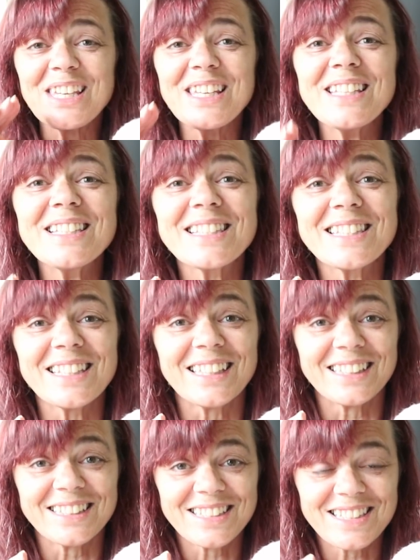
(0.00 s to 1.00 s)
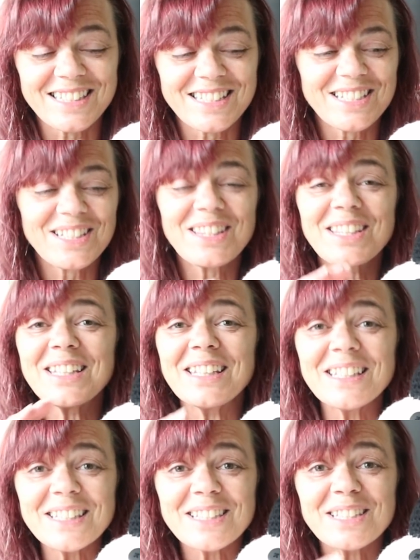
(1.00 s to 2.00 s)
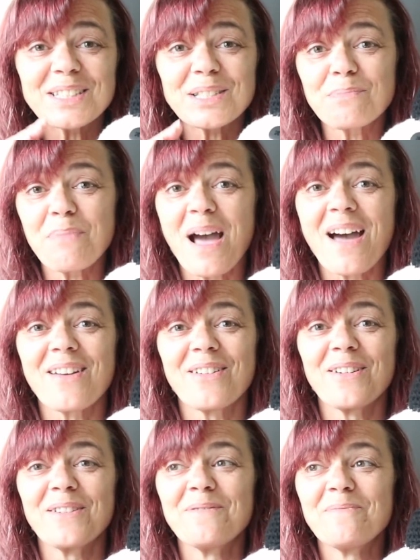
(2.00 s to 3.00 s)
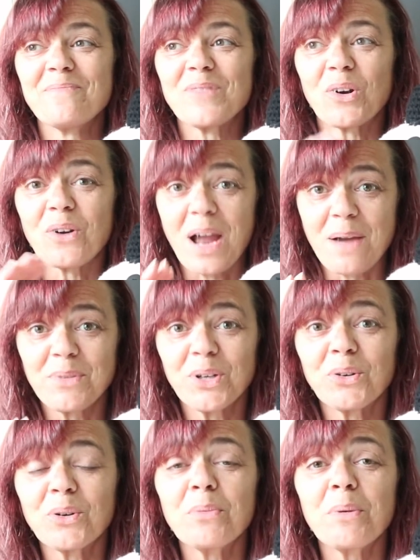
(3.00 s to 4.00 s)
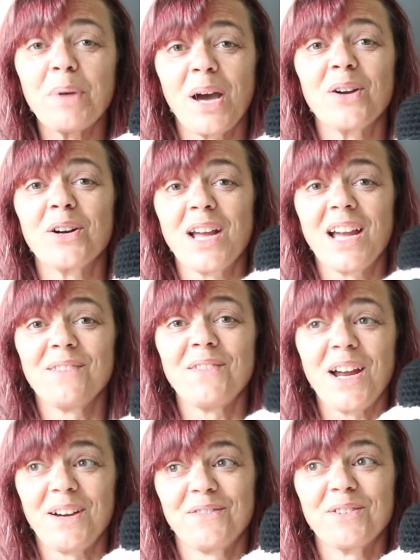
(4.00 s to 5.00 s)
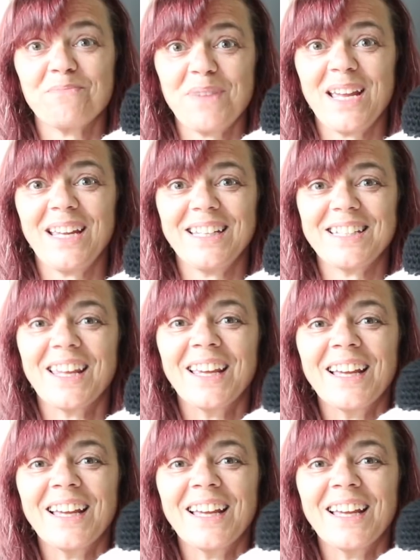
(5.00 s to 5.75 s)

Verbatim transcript: easiest, the easiest pattern or amigurumi pattern I have ever made.